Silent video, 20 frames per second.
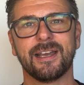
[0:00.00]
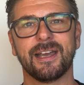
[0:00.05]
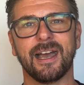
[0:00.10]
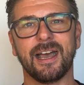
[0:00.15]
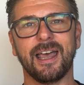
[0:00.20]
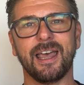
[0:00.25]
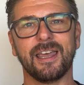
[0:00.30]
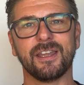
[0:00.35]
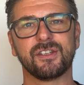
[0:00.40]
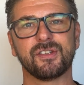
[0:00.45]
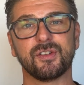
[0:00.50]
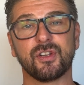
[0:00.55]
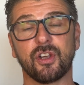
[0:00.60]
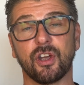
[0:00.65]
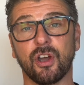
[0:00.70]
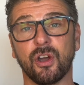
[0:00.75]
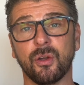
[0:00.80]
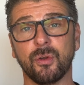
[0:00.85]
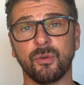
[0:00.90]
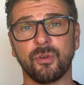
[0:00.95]
to
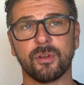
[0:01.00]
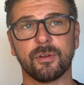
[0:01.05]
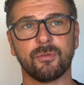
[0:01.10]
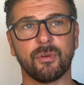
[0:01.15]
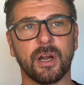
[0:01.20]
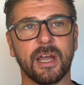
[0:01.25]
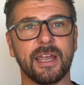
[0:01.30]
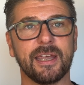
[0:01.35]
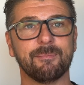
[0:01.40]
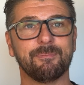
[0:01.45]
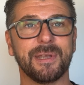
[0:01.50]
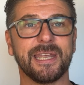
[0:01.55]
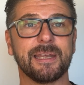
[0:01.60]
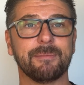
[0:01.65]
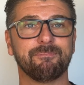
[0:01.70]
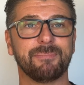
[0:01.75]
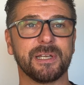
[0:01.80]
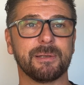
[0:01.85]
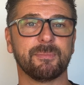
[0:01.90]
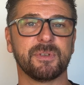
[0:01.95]
code, right?
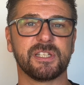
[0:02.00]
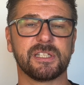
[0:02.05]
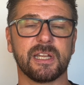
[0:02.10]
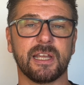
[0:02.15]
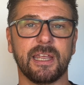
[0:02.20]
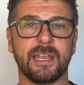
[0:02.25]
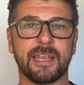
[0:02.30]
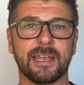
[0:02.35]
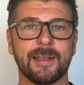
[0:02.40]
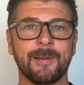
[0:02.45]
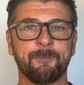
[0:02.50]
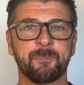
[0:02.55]
Big mistake.